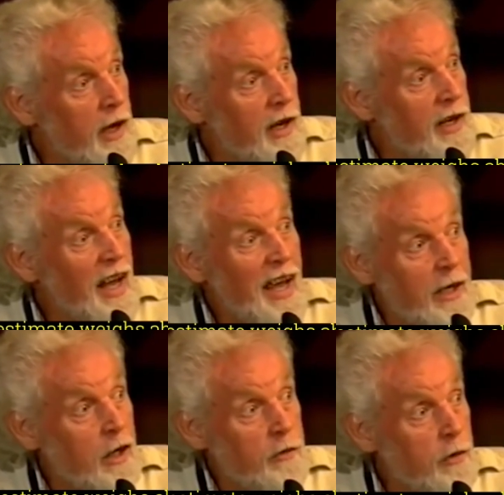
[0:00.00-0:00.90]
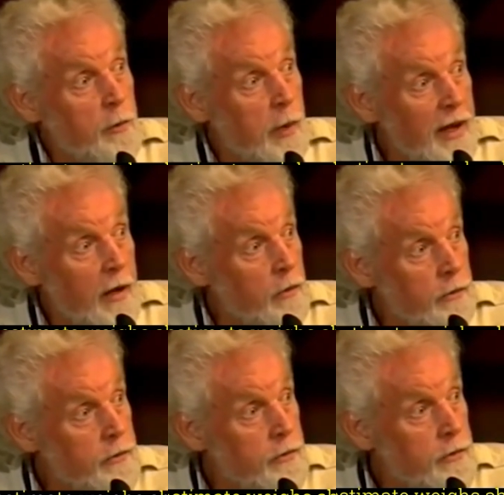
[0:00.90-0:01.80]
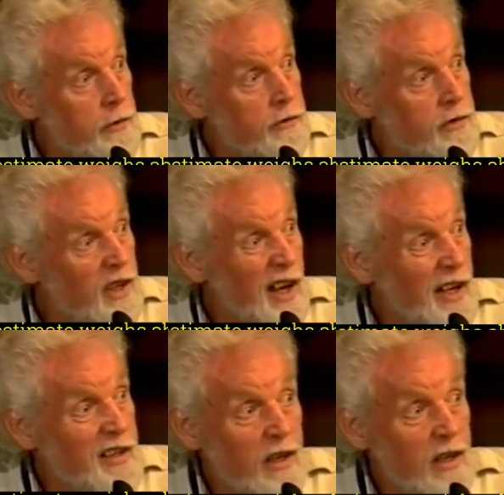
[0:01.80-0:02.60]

about 900 pounds of solid